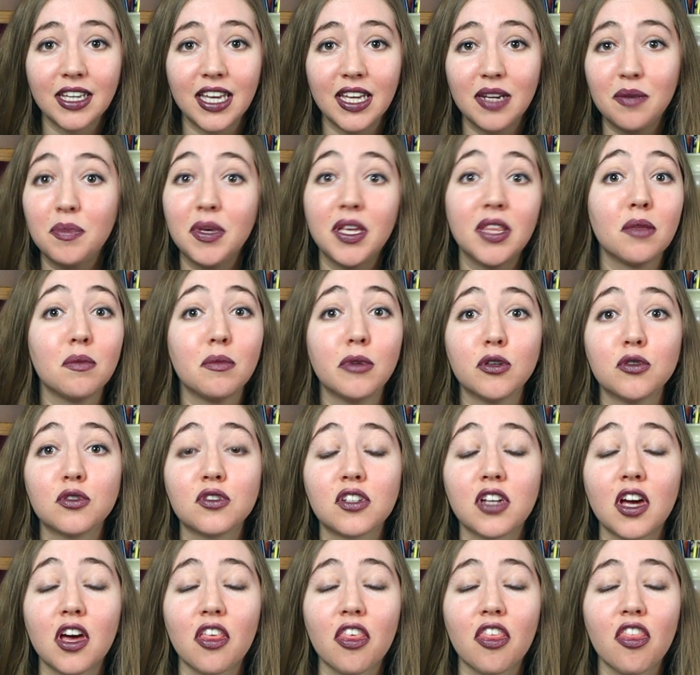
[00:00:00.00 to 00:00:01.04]
can be the
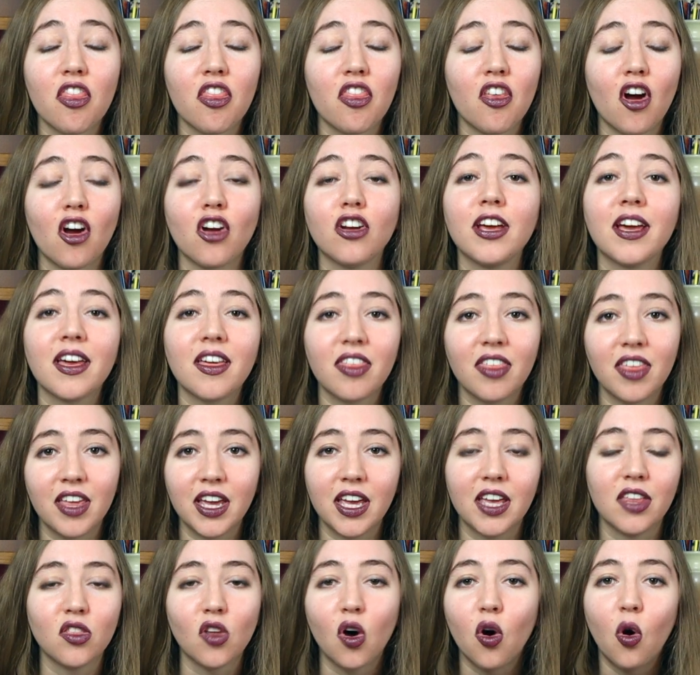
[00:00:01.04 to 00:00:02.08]
most cathartic thing
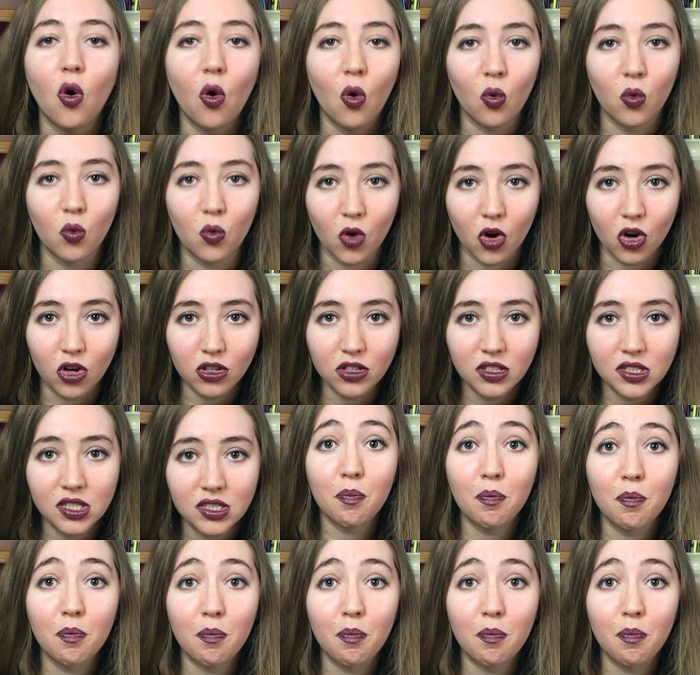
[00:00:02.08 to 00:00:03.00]
in the whole world.